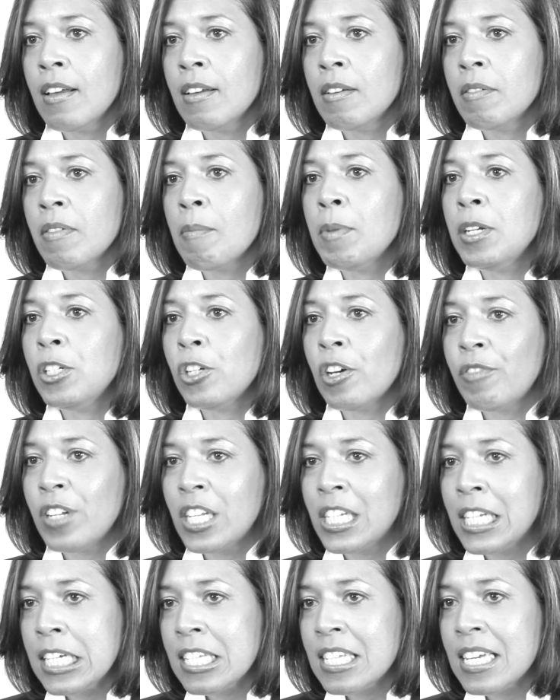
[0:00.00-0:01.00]
That means you have to
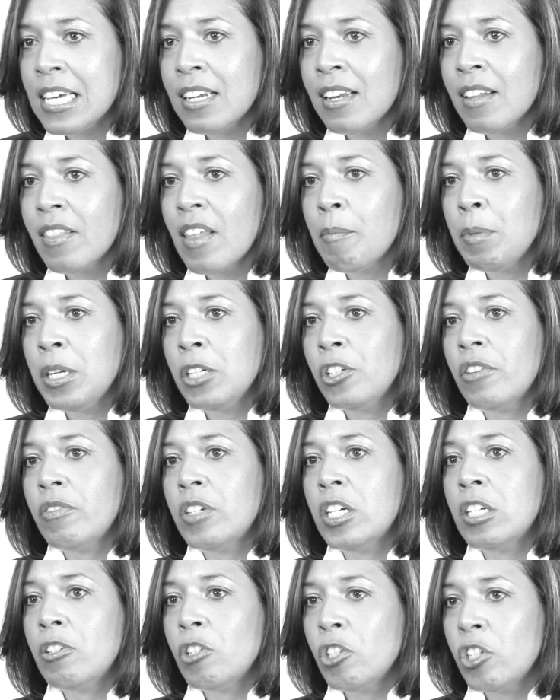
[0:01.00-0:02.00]
listen. That means you have
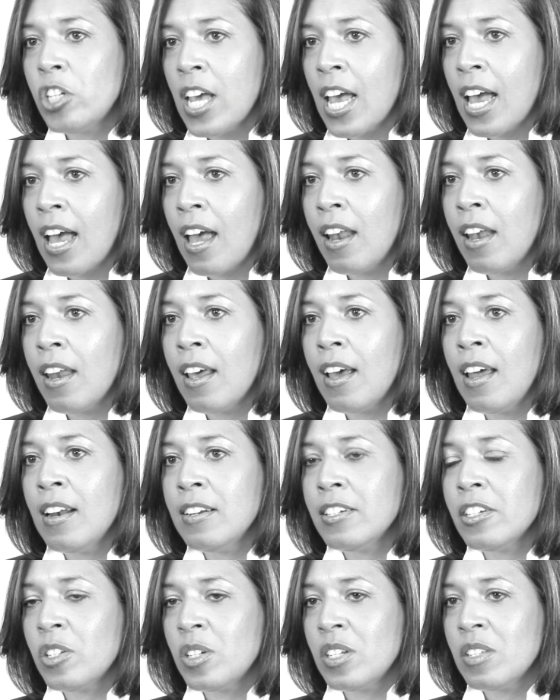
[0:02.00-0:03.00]
to understand. And it
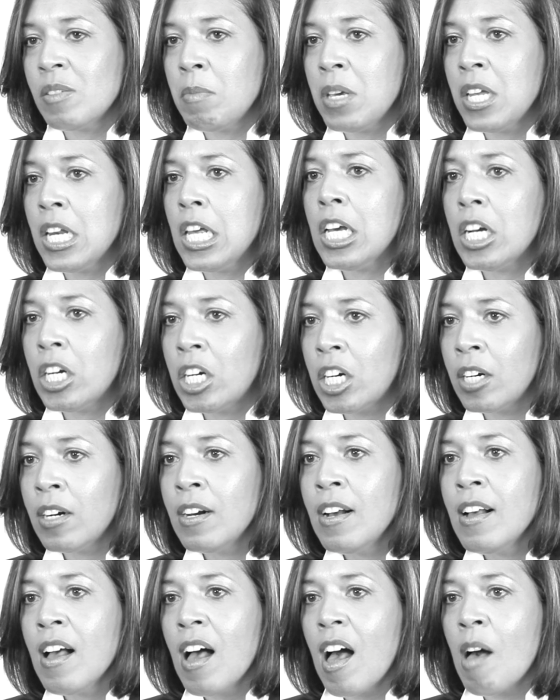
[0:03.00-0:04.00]
just doesn't mean hear
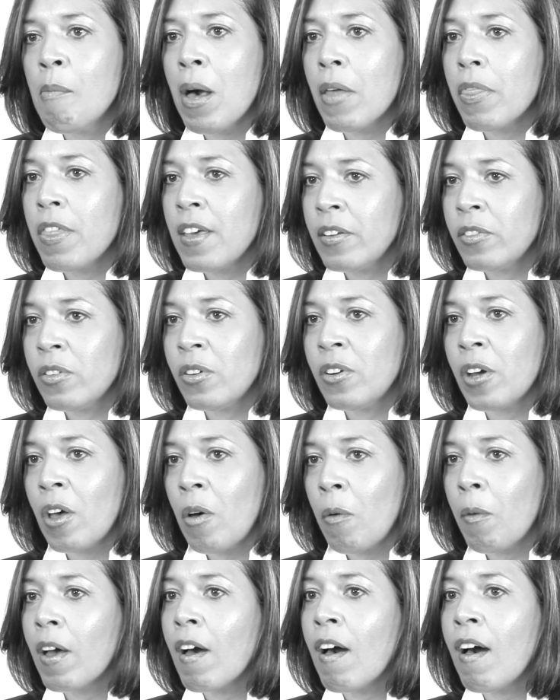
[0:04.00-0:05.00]
about things that are
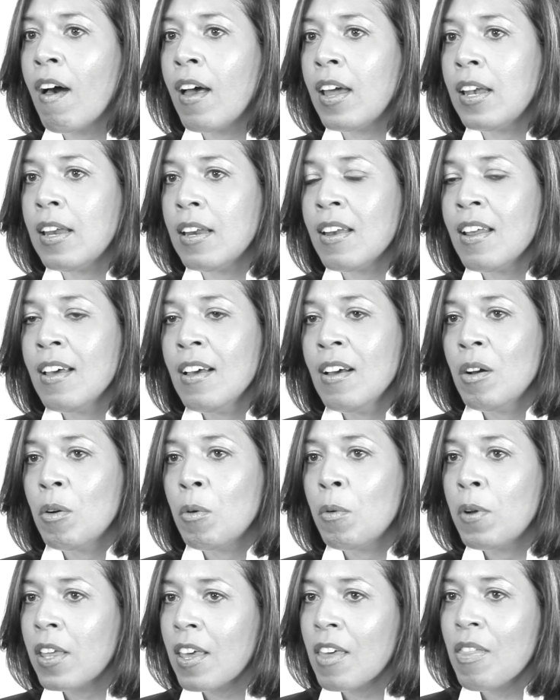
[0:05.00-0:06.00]
going on, and
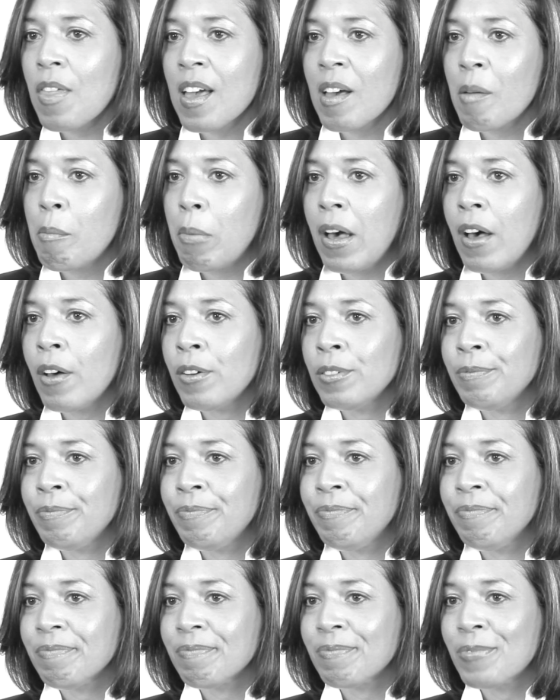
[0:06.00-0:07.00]
really think about
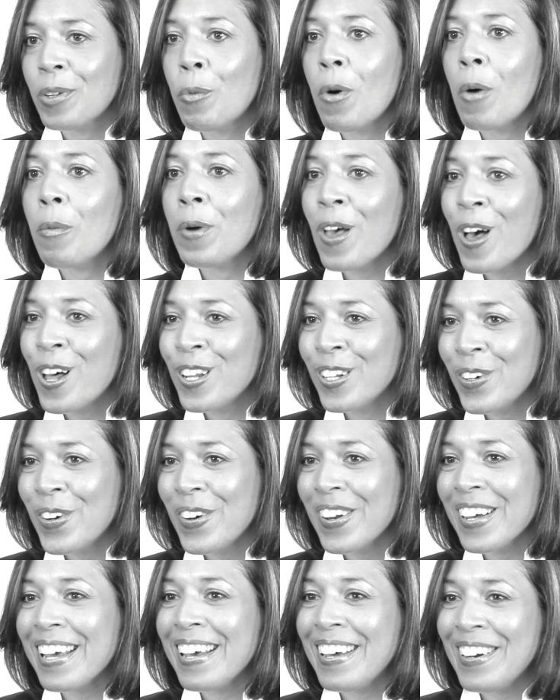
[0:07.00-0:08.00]
what we all learned
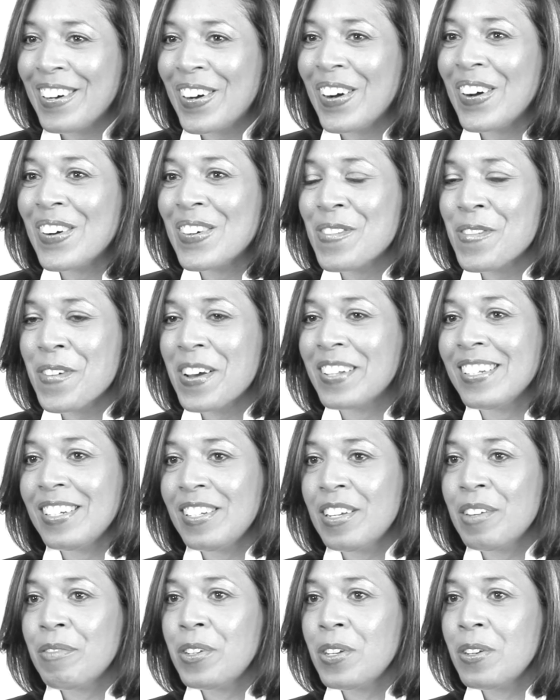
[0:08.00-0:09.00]
in kindergarten
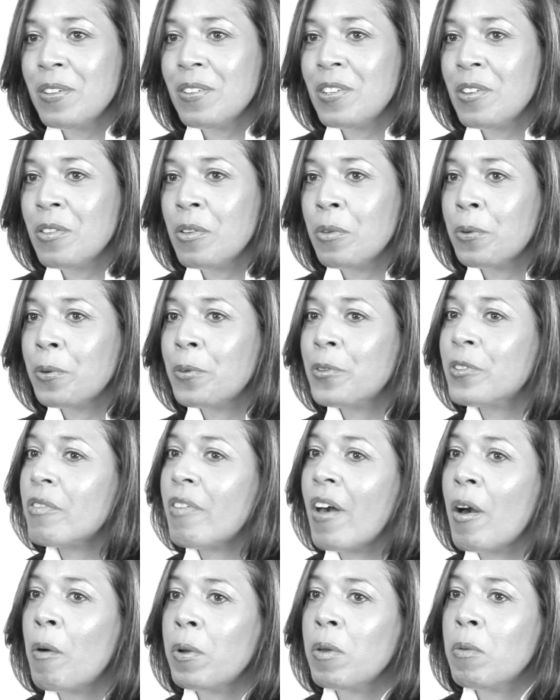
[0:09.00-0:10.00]
relative to the rules of
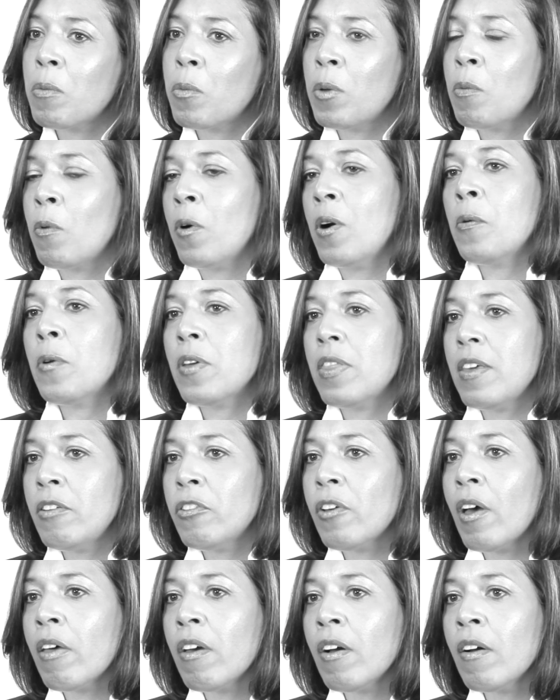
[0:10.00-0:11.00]
how we work with
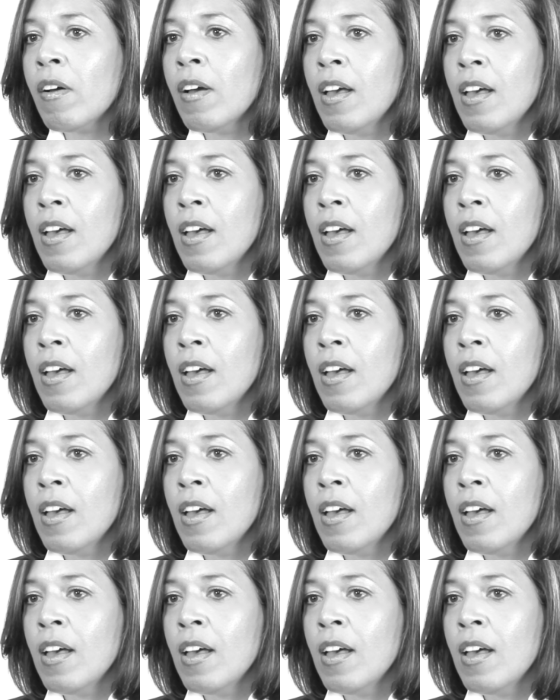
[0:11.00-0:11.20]
each other.